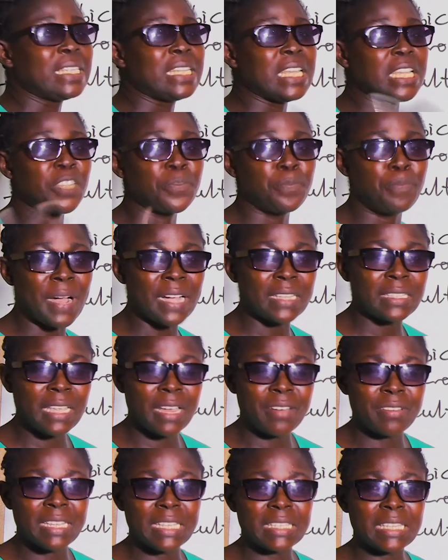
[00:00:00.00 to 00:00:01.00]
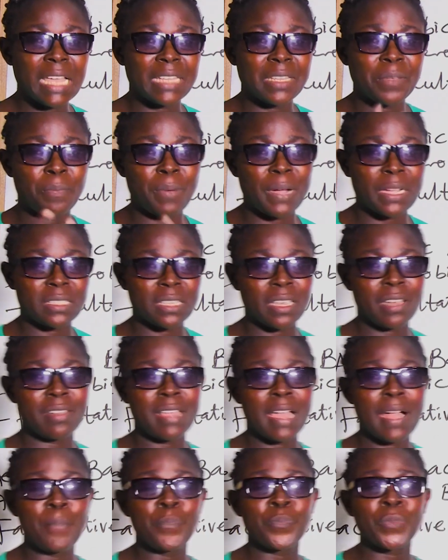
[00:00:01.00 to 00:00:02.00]
These are the
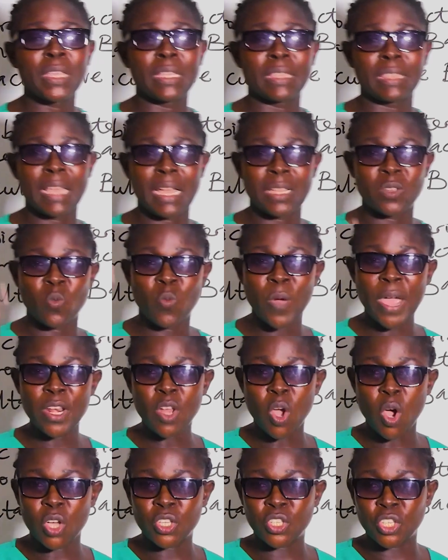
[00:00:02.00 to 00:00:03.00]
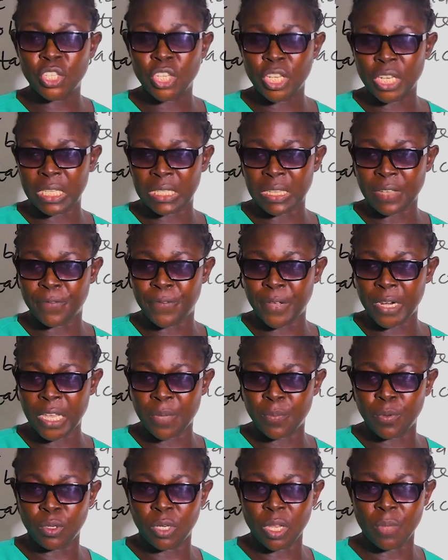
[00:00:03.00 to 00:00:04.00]
bacteria that when oxygen is
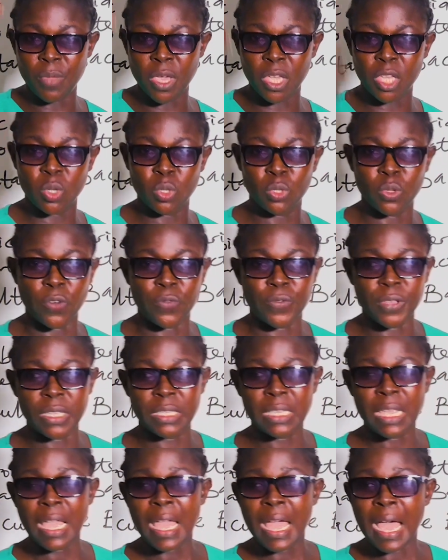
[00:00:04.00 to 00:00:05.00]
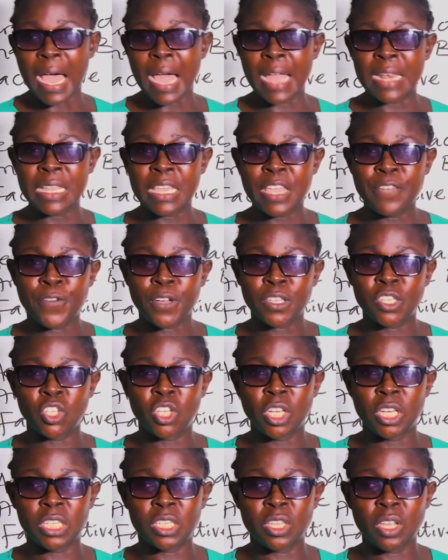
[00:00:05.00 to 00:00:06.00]
available, they make use of it. And if
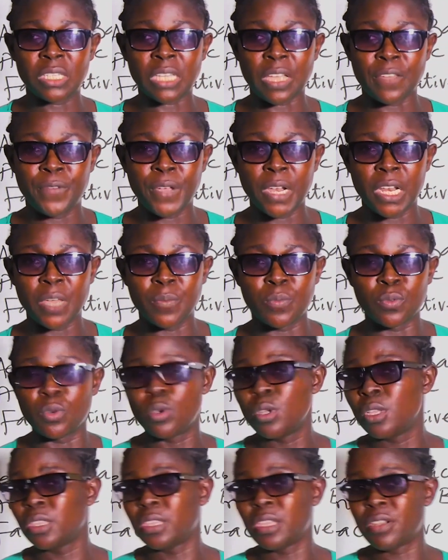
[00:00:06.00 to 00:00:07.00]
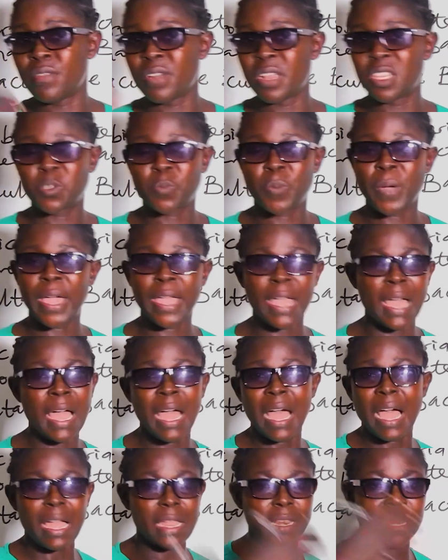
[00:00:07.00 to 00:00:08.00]
oxygen is not available, they
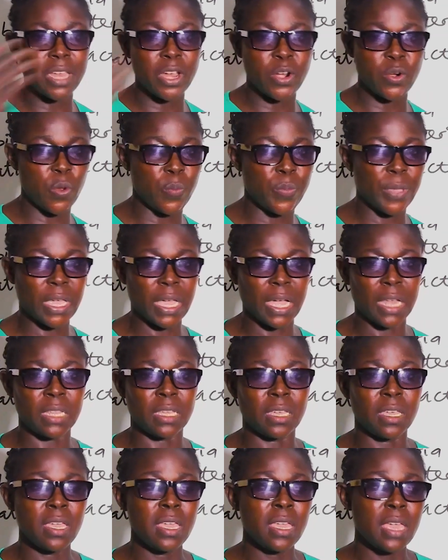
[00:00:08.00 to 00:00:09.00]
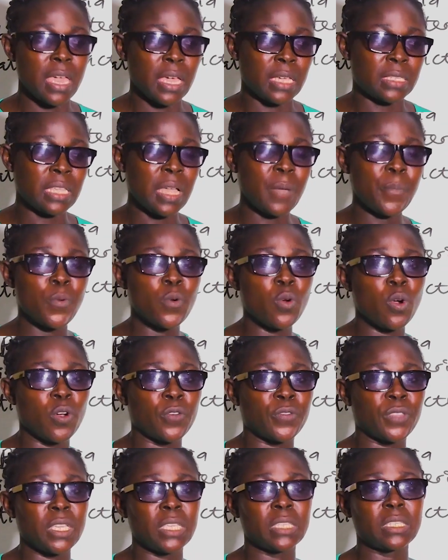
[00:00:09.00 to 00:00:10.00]
respire anaerobically. Example
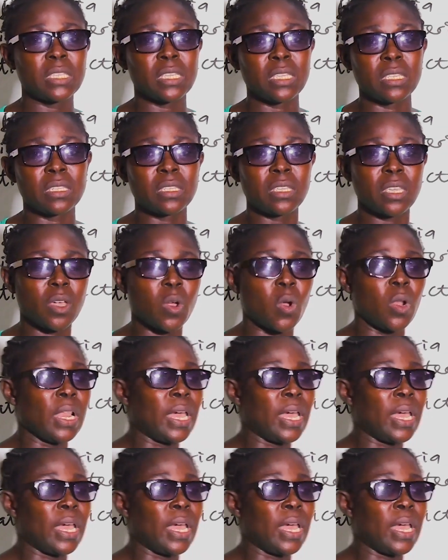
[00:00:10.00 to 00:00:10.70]
of this is E.